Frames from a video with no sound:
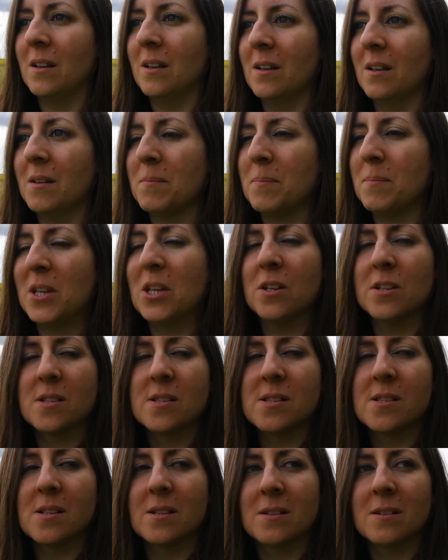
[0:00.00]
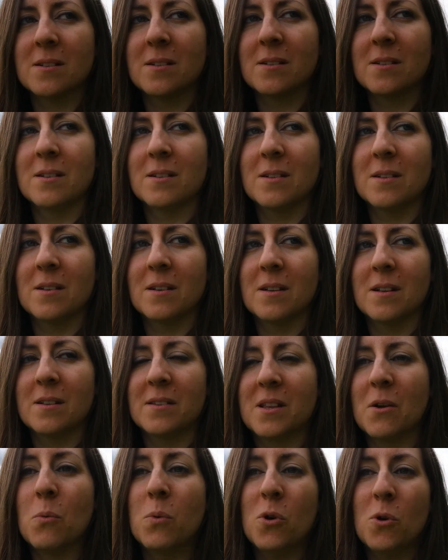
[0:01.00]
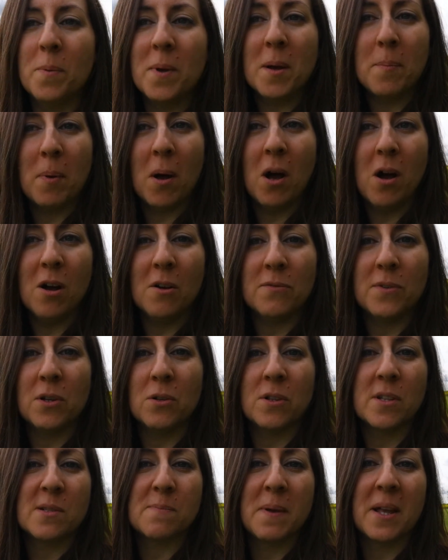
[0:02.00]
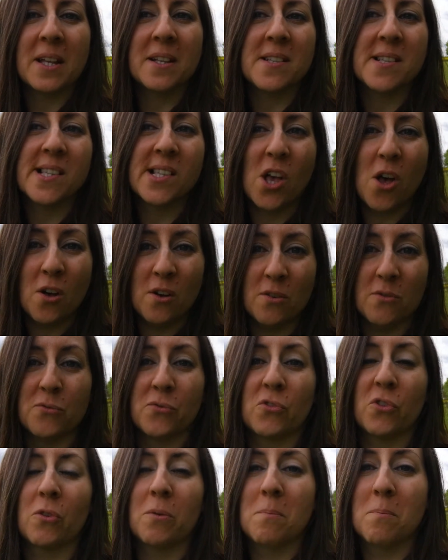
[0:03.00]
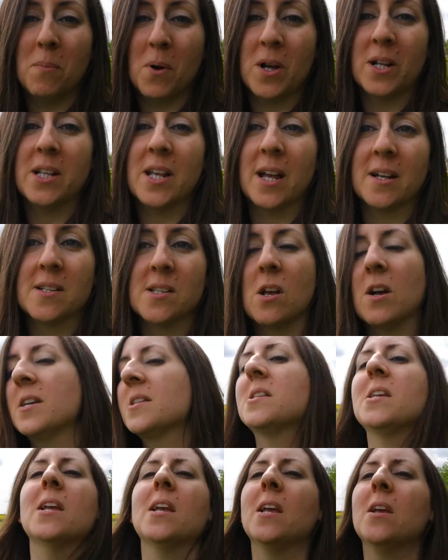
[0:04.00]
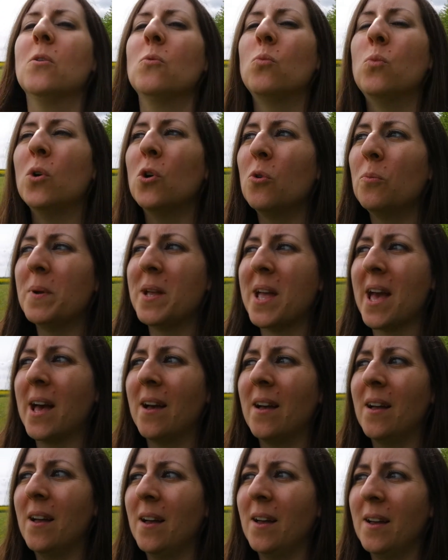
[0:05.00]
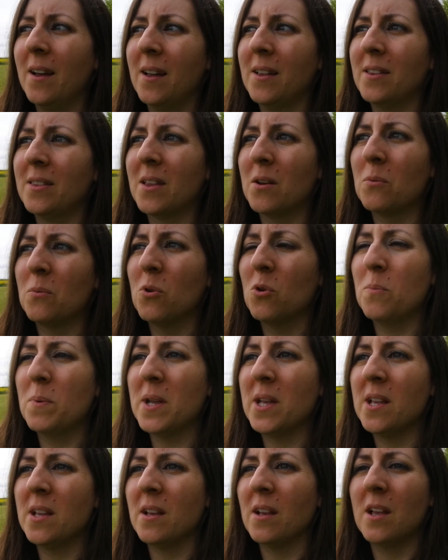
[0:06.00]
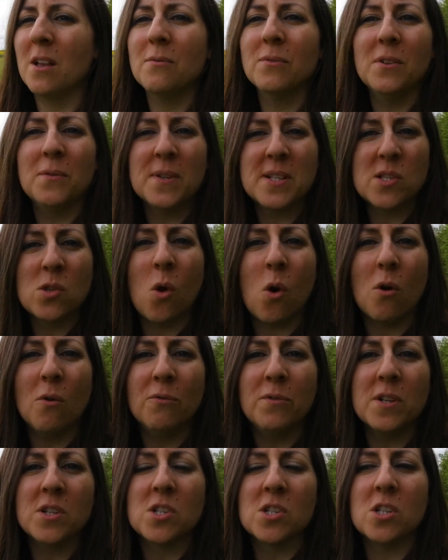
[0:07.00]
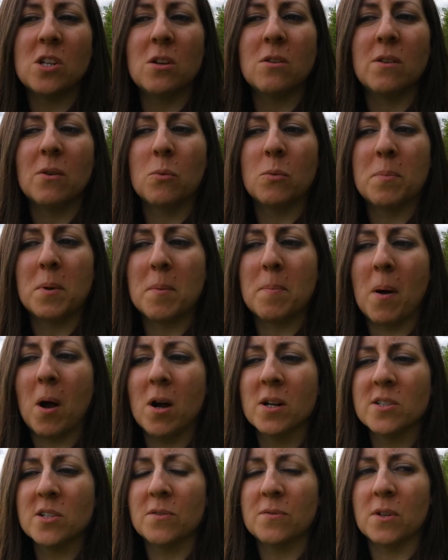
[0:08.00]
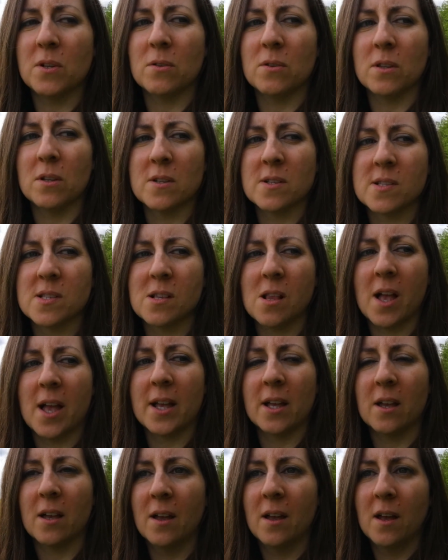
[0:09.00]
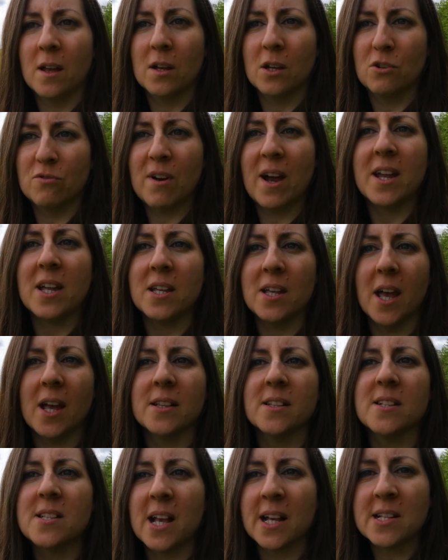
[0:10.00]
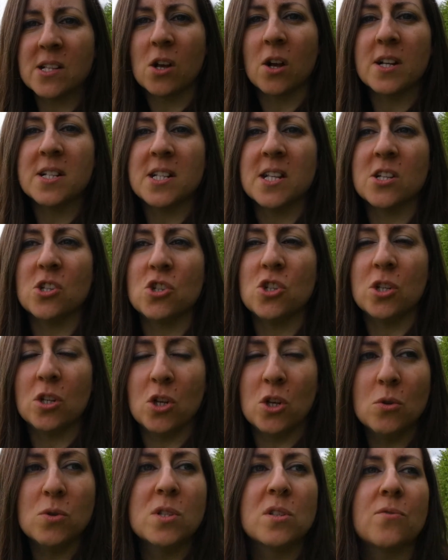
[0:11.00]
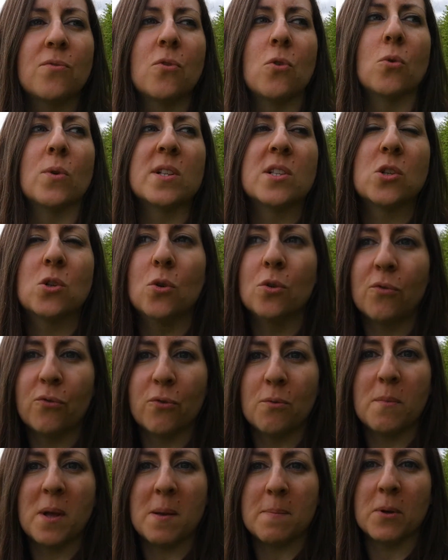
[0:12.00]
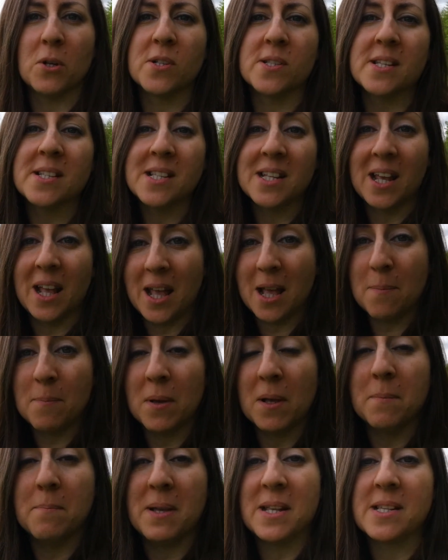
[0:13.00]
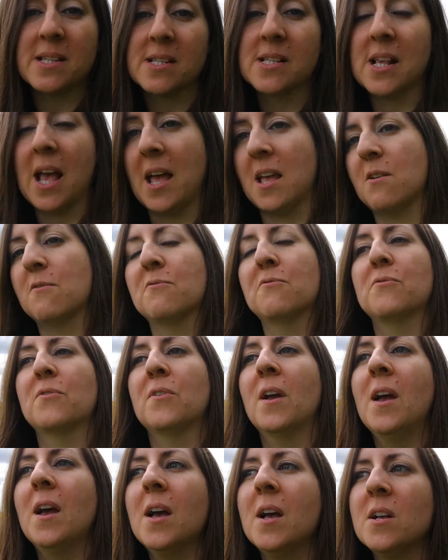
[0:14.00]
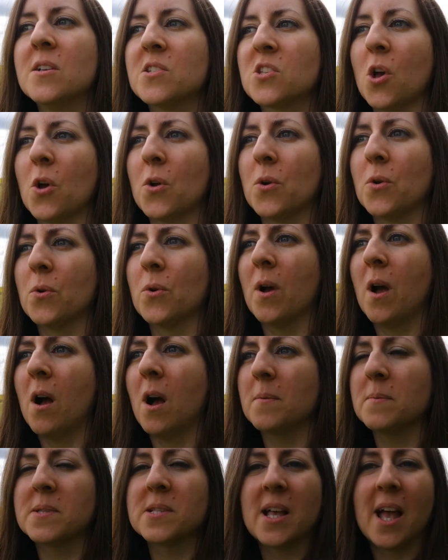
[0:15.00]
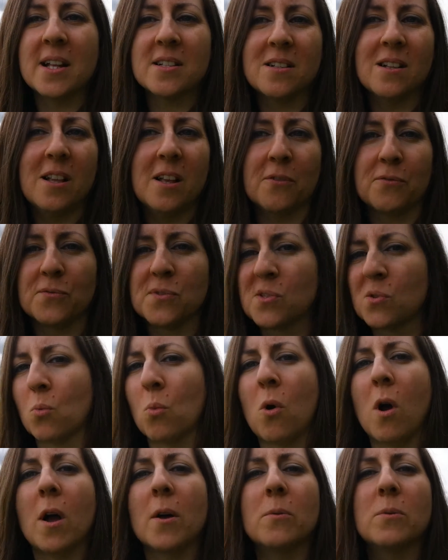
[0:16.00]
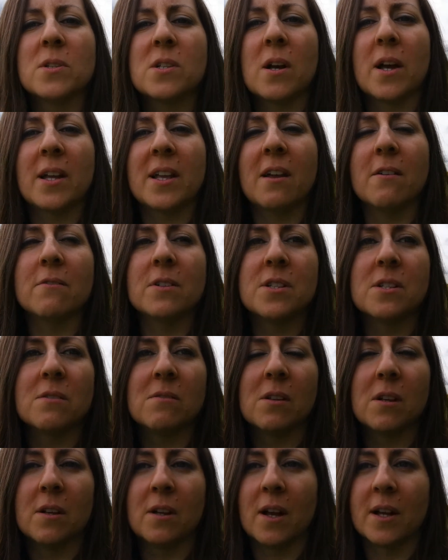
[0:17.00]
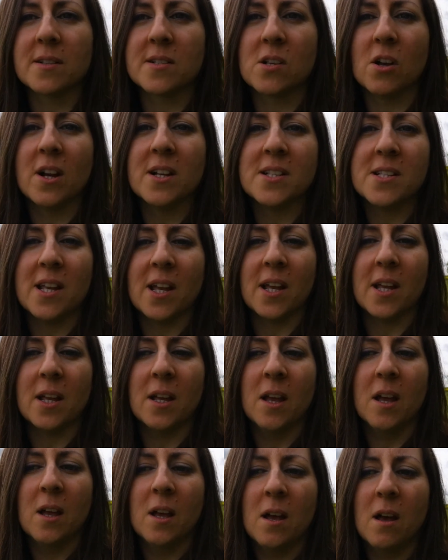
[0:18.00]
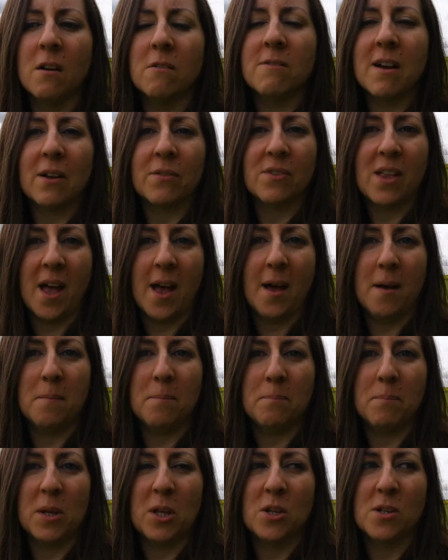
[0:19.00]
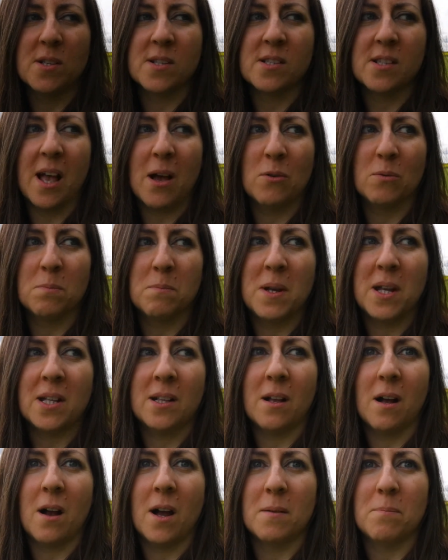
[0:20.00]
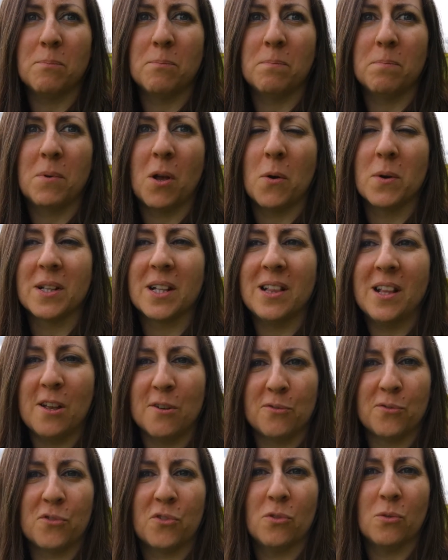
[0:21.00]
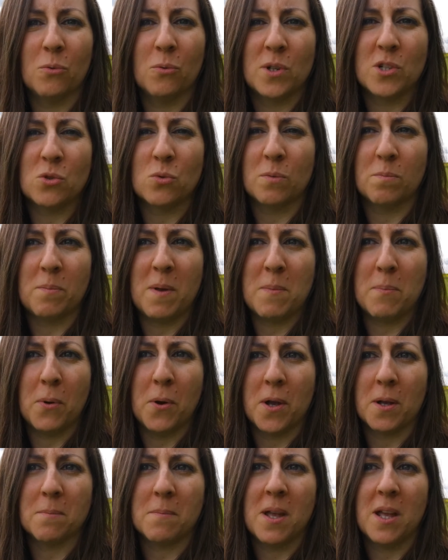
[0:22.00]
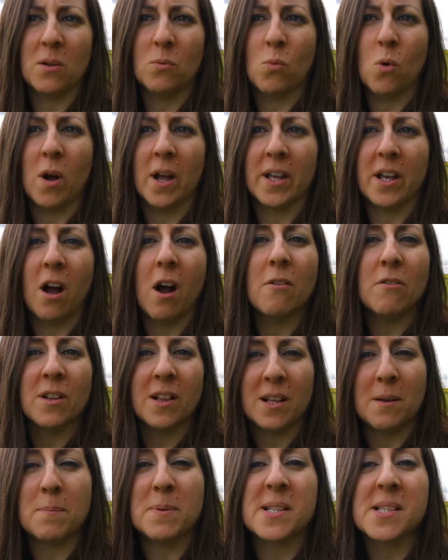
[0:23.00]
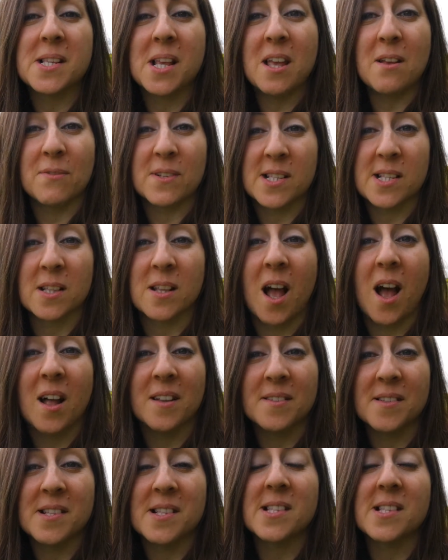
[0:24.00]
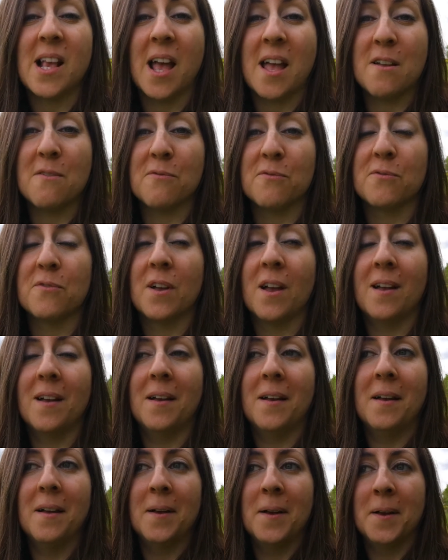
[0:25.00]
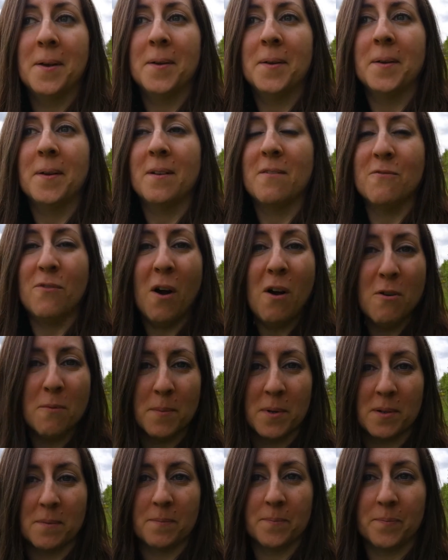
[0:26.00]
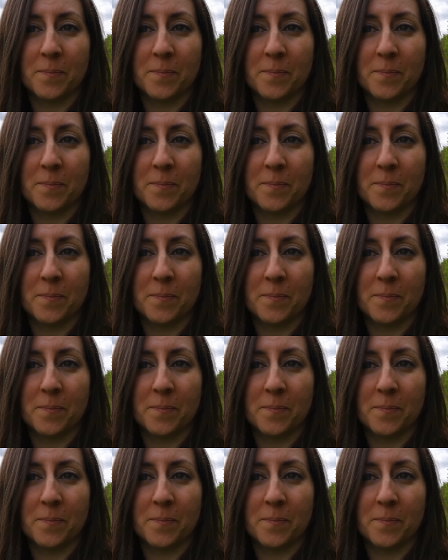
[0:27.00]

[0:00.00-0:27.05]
Because there will be a part of you that's being served by the anxiety. There will be, even if it's not obvious to you, there will be a part of you that's like, great, yeah, this anxiety is useful, it's good for me because it's keeping me safe. So I'm scared of lifts. Why would I get rid of the anxiety around that? Because that would mean I'd go in a lift, which would be putting me in what I currently perceive as an unsafe environment.